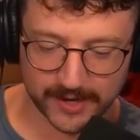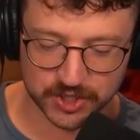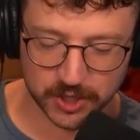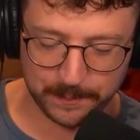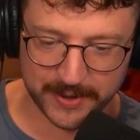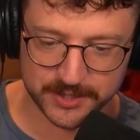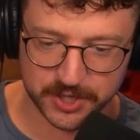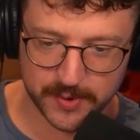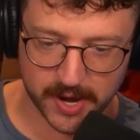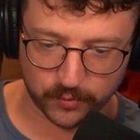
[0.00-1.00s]
right, let's jump
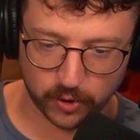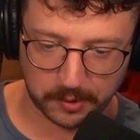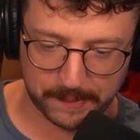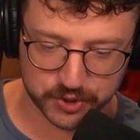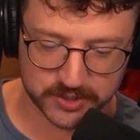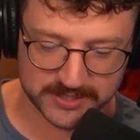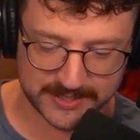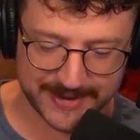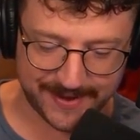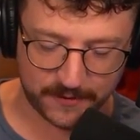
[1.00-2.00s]
into a heroic mission to
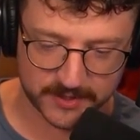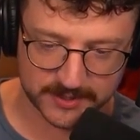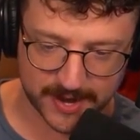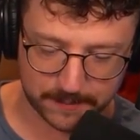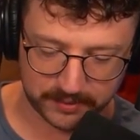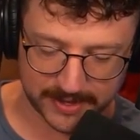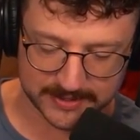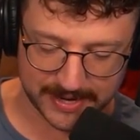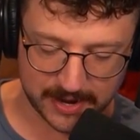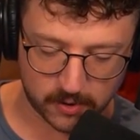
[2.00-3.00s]
see how this deck
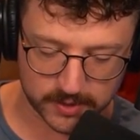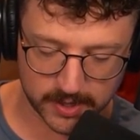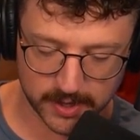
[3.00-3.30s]
plays out.